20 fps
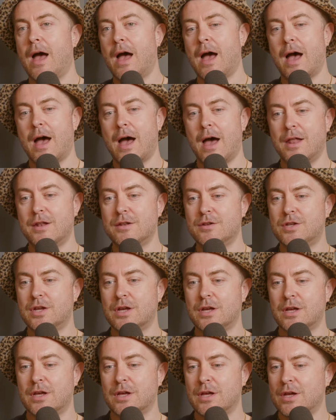And
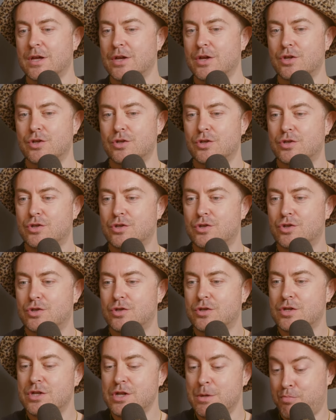
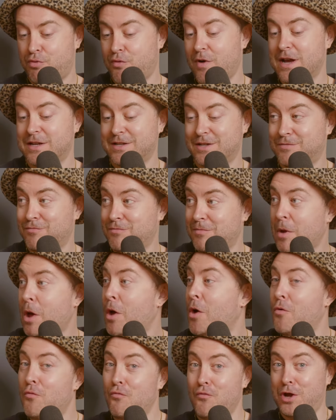you press
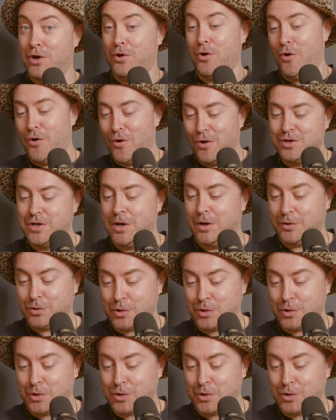record,